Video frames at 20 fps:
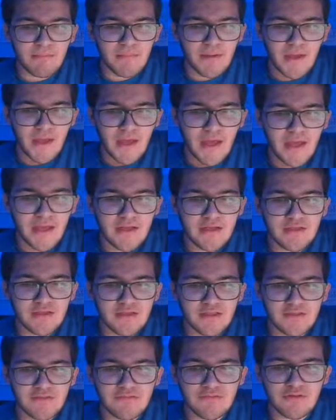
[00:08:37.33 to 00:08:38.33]
bad,
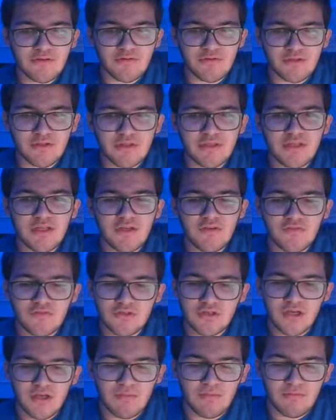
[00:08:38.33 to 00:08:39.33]
even though he did have a
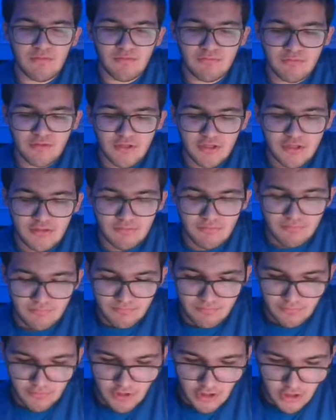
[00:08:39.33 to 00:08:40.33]
couple really
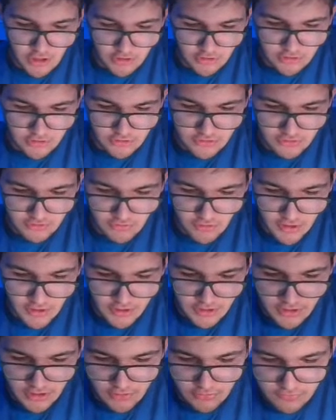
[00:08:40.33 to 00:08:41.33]
harsh
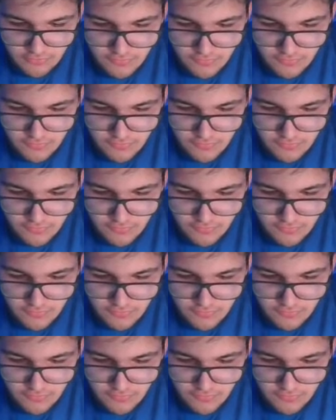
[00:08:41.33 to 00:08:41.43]
strikeouts